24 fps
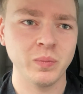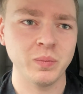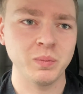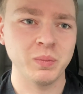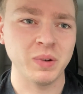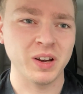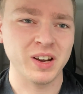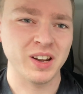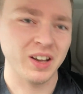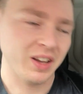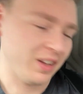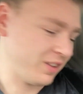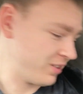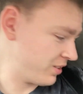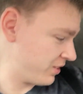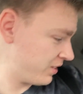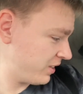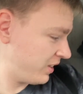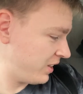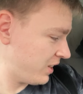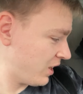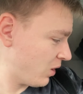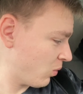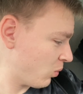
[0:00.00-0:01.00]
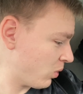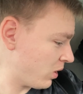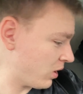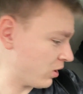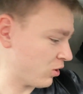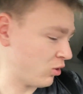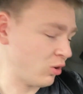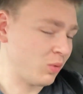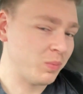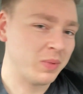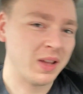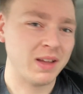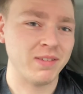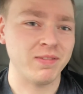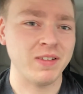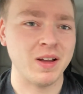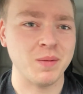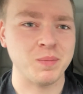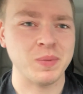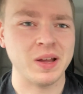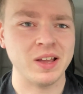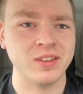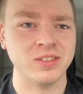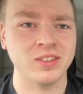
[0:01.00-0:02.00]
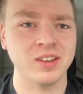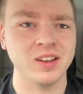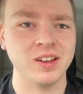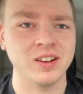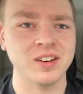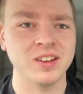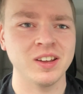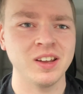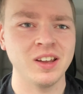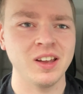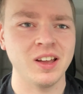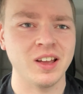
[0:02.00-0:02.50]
because you know what, call me a fat bastard,